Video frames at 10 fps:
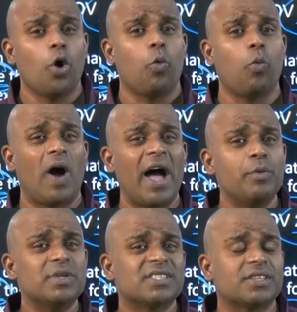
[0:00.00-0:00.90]
Why
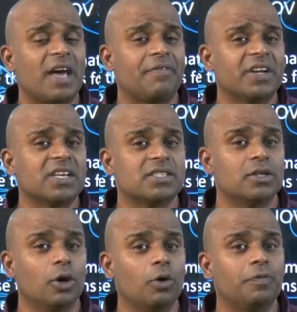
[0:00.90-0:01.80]
would South Africa's
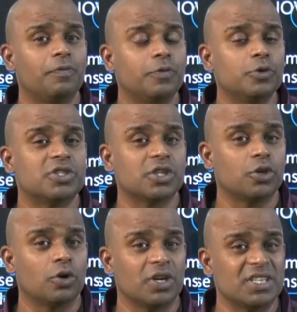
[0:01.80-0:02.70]
low food
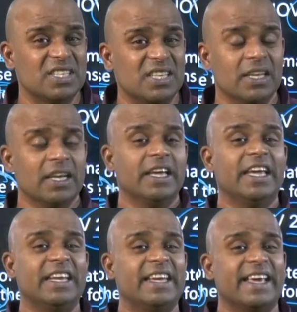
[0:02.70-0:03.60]
security
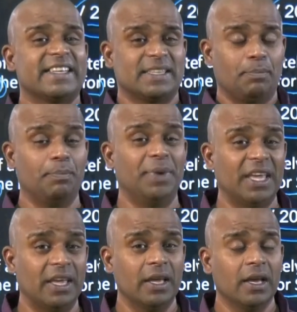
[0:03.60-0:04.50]
index
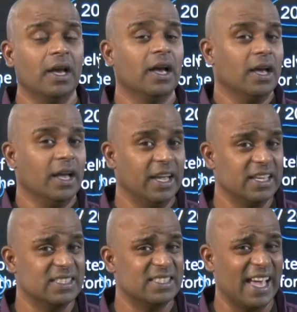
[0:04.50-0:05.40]
be?
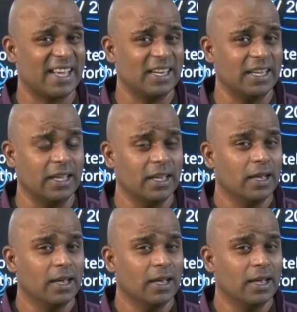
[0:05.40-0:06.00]
Exactly.